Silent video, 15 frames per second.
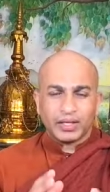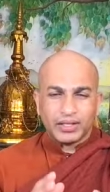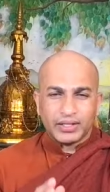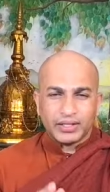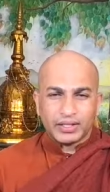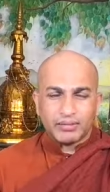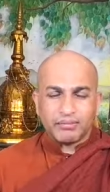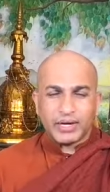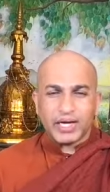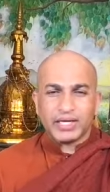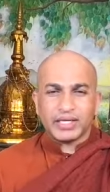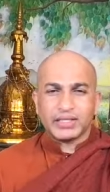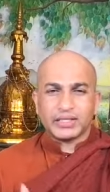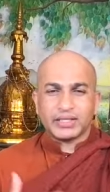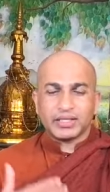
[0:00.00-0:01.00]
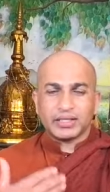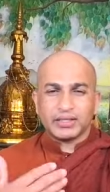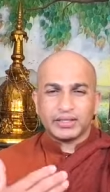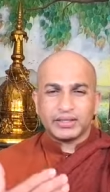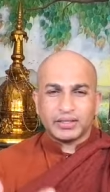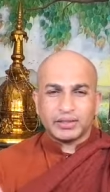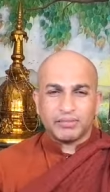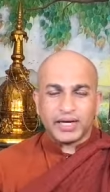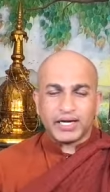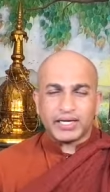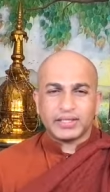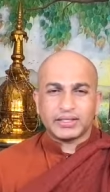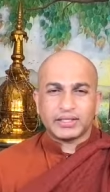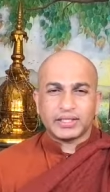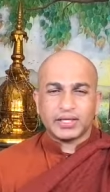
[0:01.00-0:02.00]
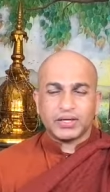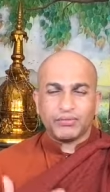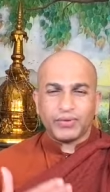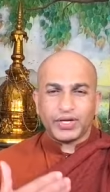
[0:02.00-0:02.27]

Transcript: little by little, little by little,